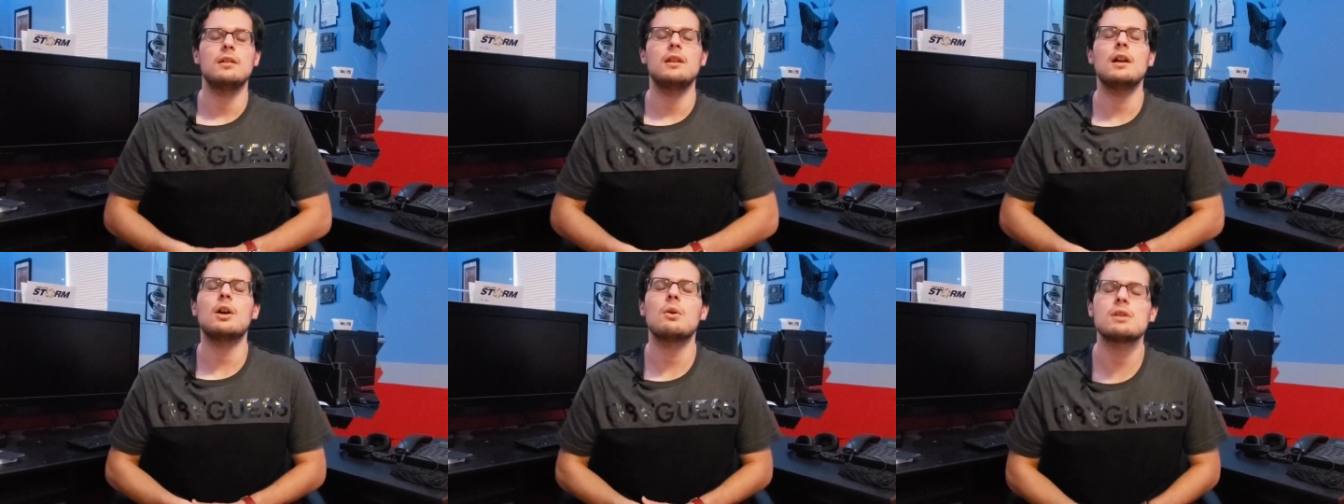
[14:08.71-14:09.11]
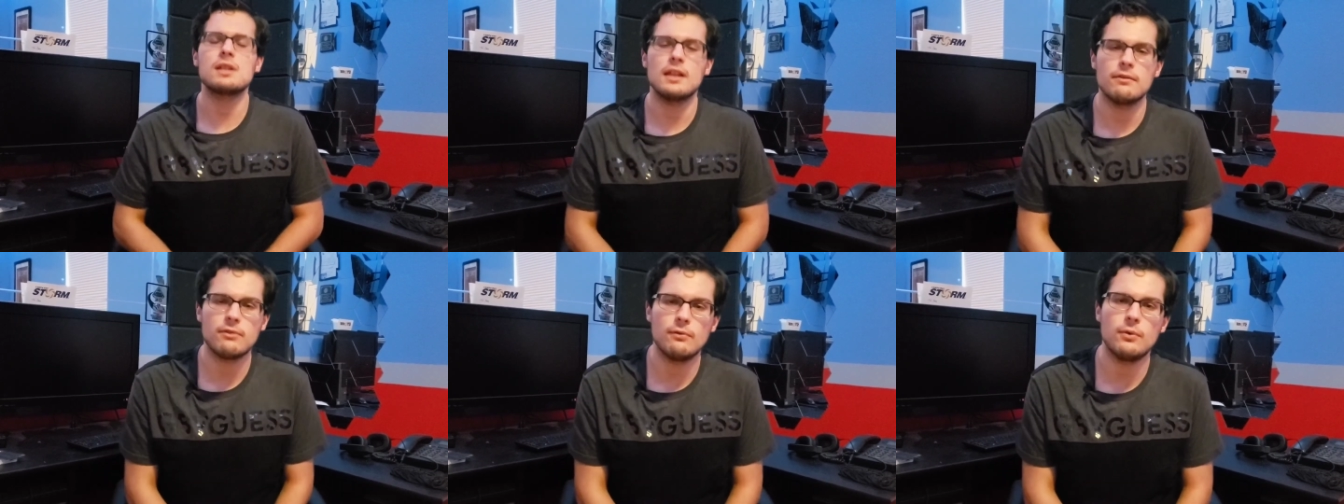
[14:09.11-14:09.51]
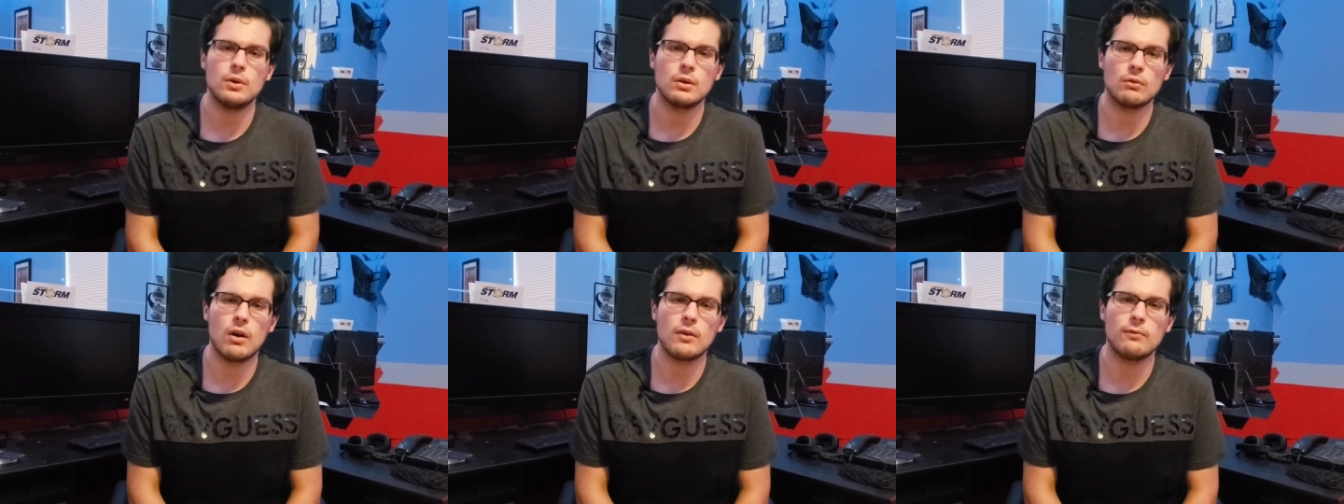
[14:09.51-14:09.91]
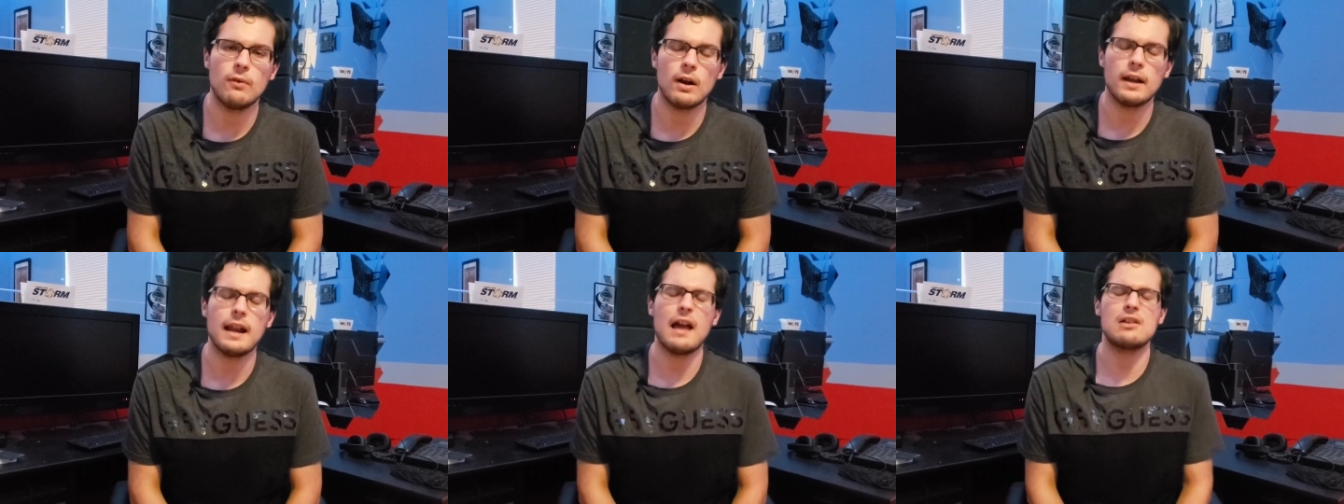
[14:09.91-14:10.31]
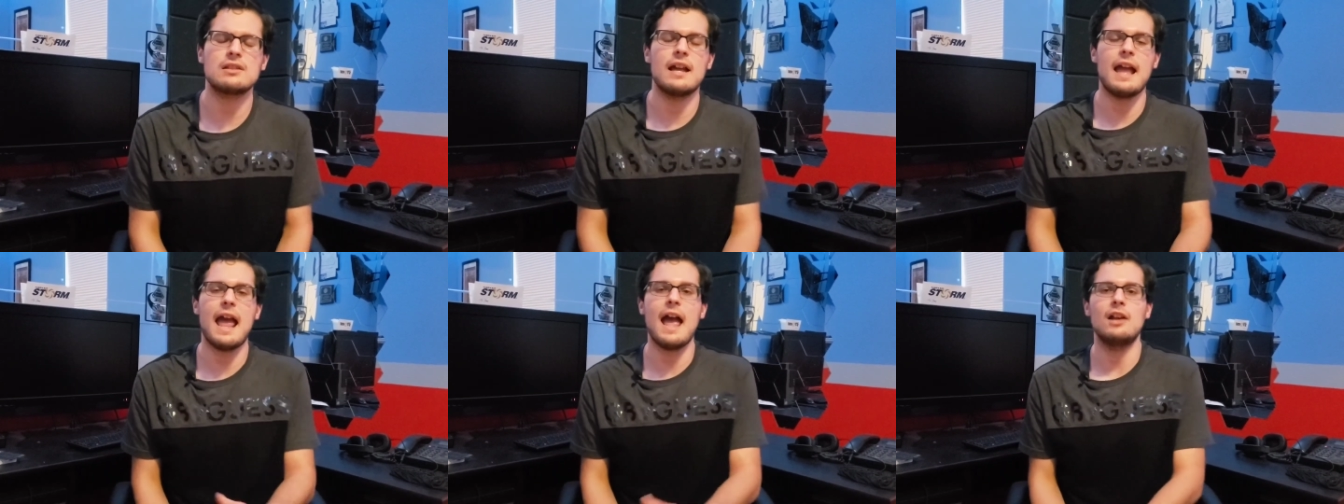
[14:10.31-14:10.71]
Yeah, of course I left the food at the wrong fucking house.
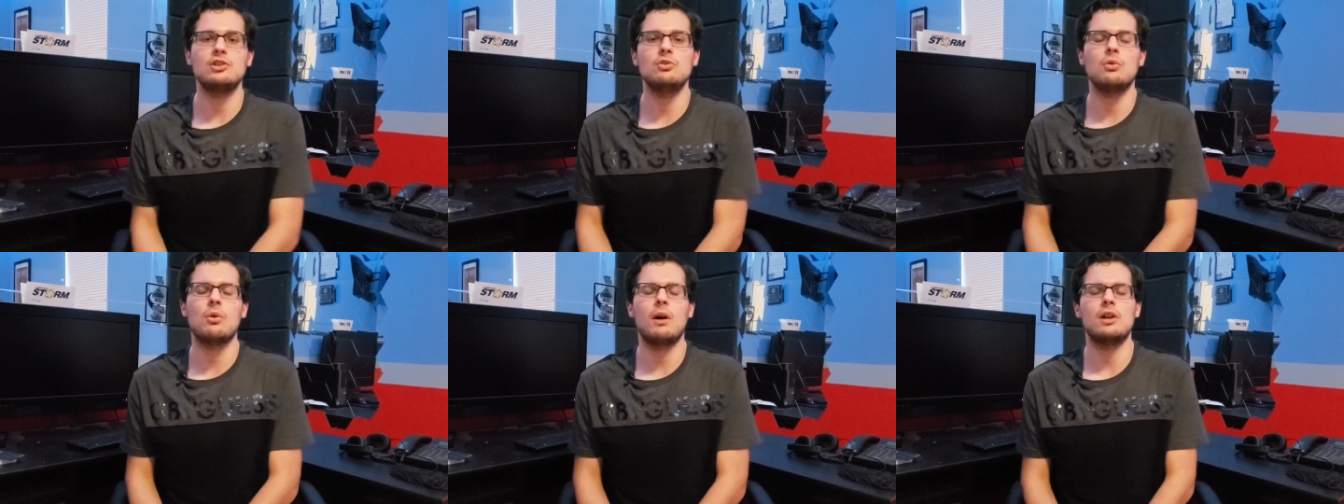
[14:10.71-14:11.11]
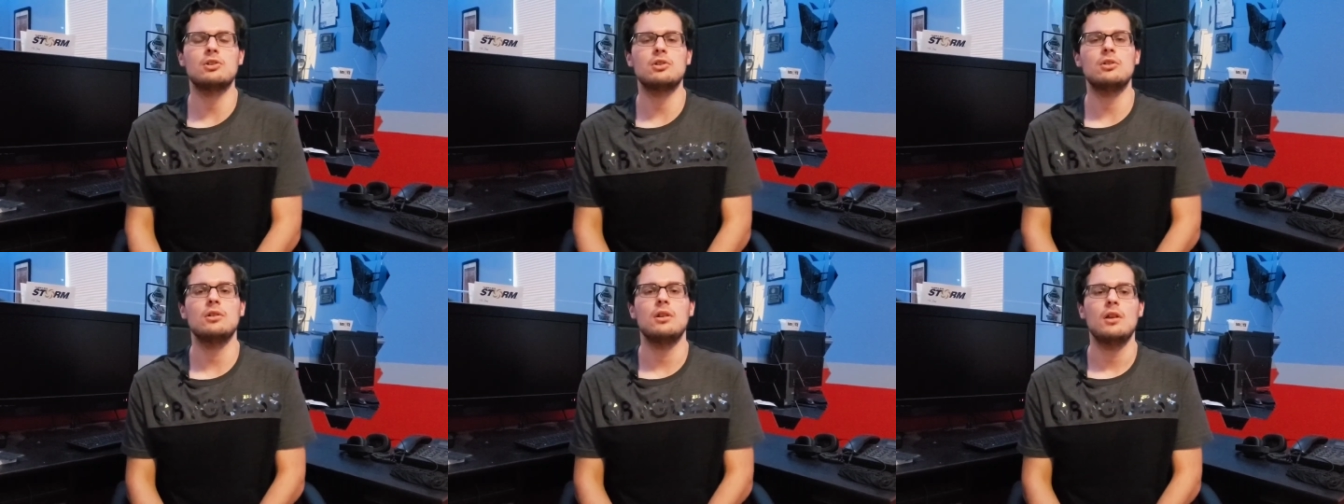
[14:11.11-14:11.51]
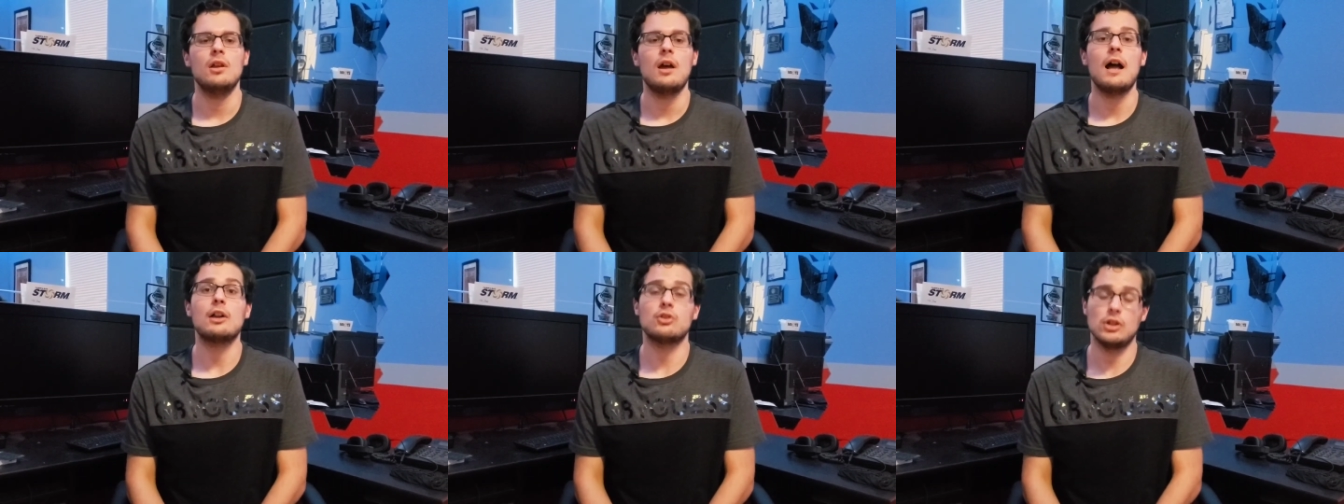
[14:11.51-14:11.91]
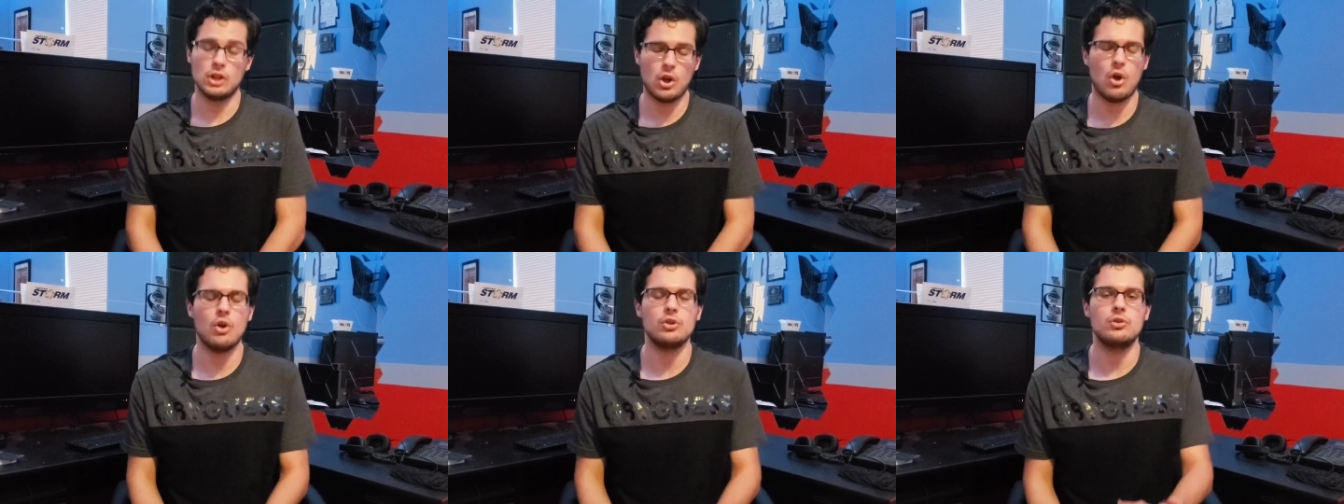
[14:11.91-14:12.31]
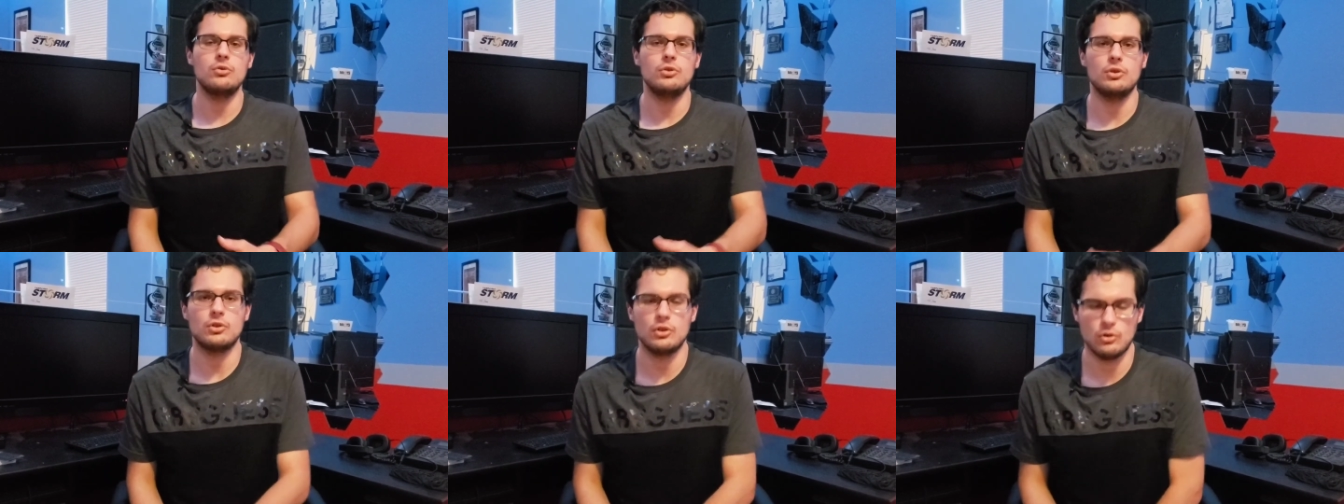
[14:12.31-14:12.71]
I asked you a question. I tried to call you.
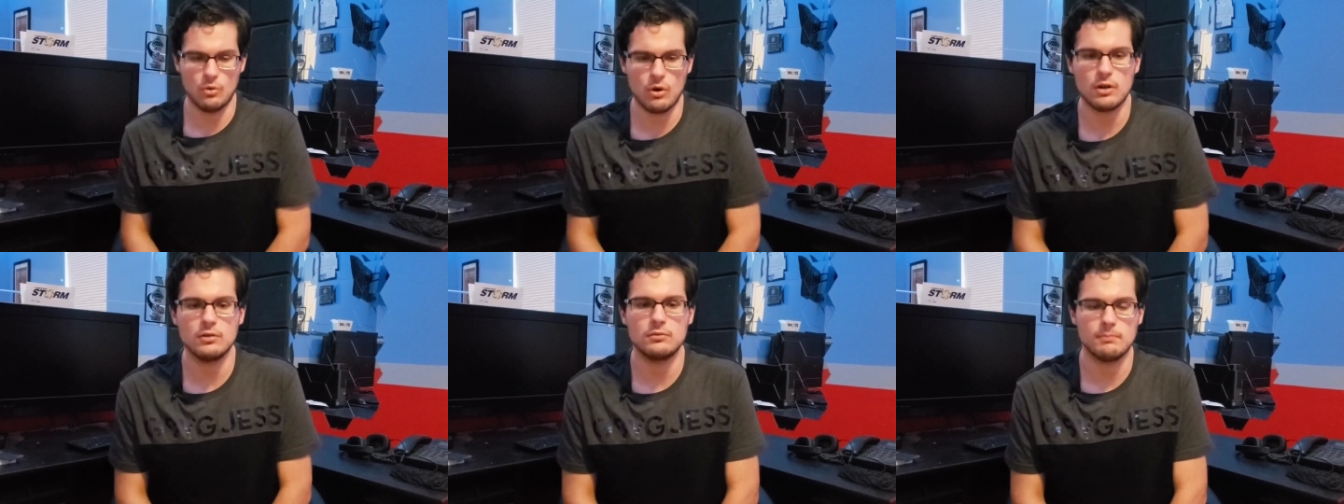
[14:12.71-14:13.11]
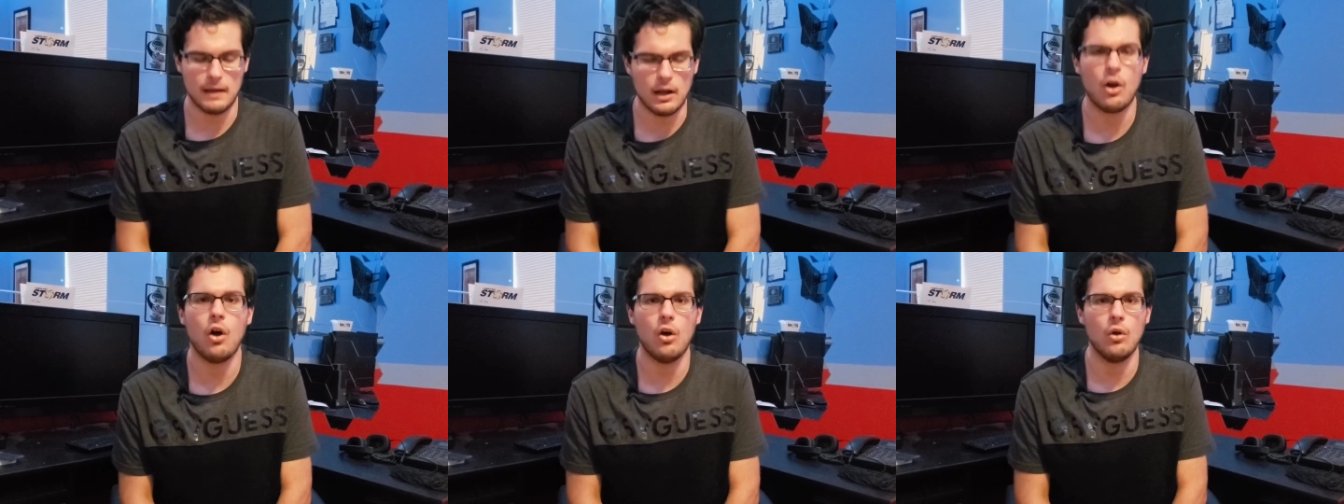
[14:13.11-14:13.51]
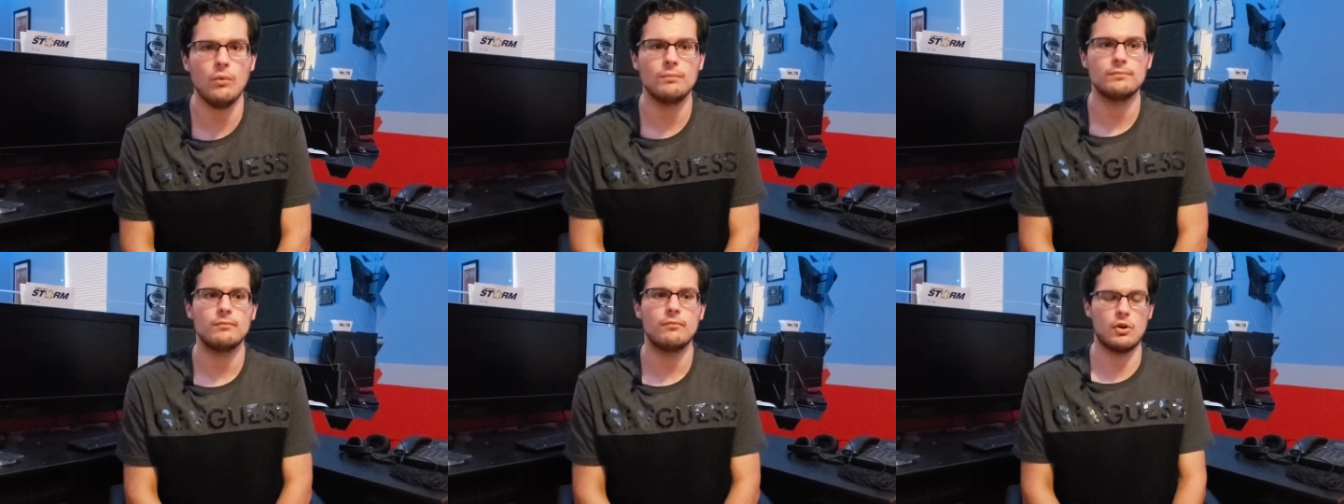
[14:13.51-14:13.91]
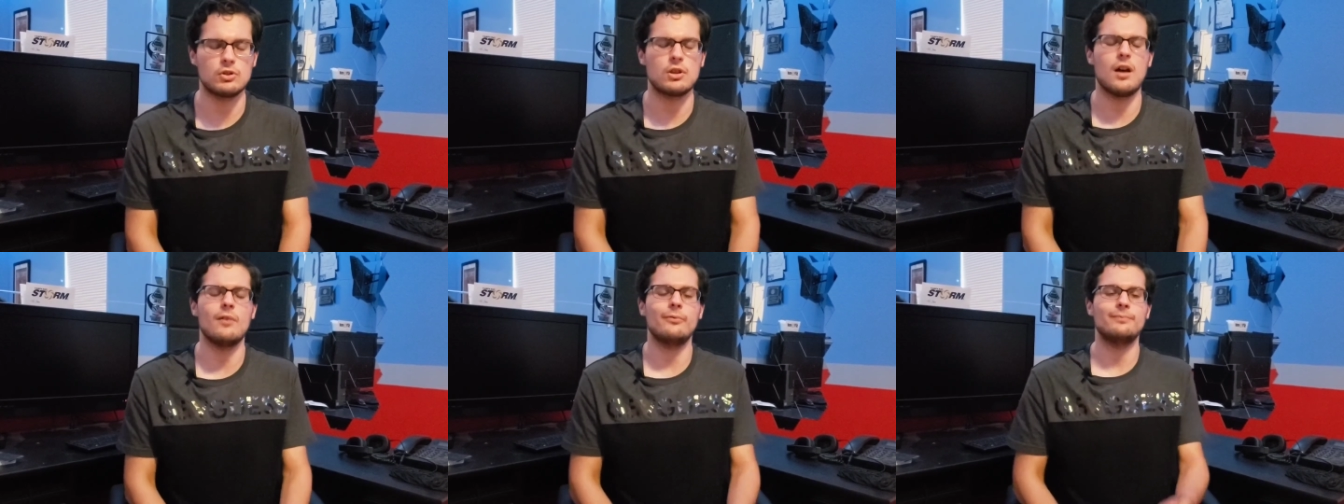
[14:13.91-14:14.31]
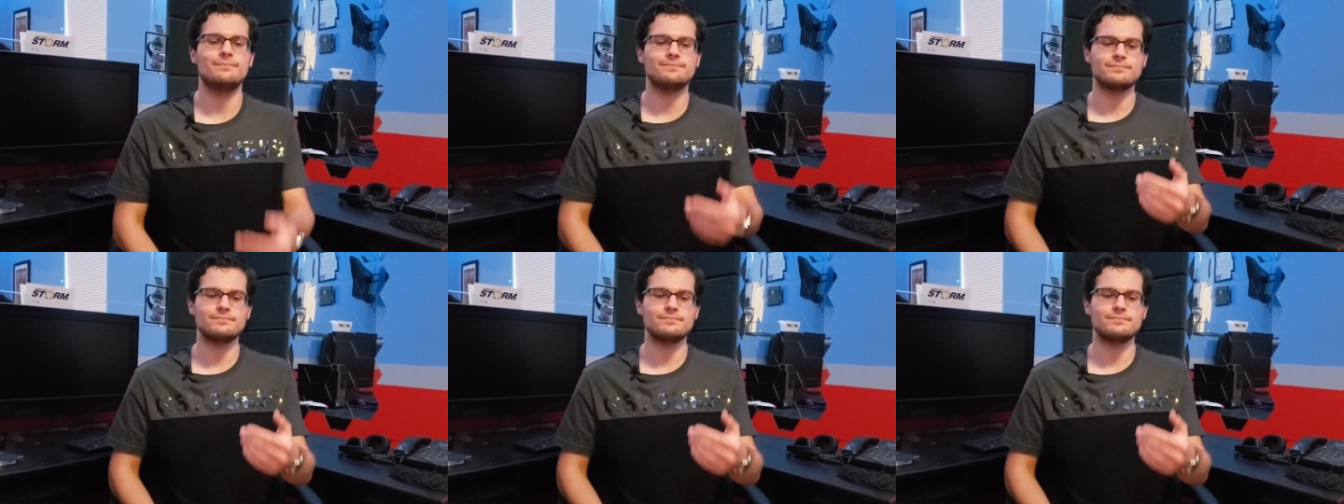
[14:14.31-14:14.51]
You ignored my call, first off.